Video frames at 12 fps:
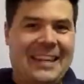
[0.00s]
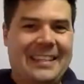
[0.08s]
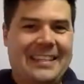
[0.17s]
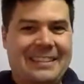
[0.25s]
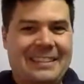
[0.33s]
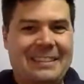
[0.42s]

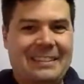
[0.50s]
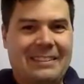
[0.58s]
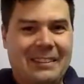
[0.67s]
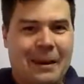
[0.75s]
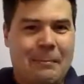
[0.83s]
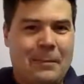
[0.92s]
is
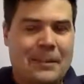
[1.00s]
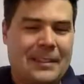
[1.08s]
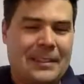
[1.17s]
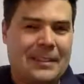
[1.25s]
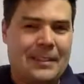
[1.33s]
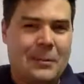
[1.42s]

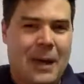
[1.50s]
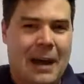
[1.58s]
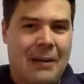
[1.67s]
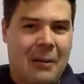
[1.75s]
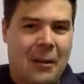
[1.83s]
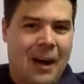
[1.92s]
crumbled
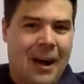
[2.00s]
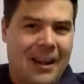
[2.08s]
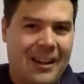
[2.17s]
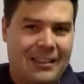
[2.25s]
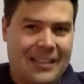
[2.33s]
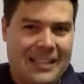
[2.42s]
throughout
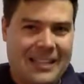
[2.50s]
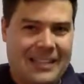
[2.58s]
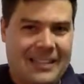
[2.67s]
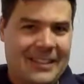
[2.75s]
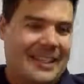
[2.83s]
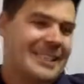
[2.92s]
all of
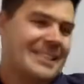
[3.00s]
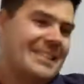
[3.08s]
history.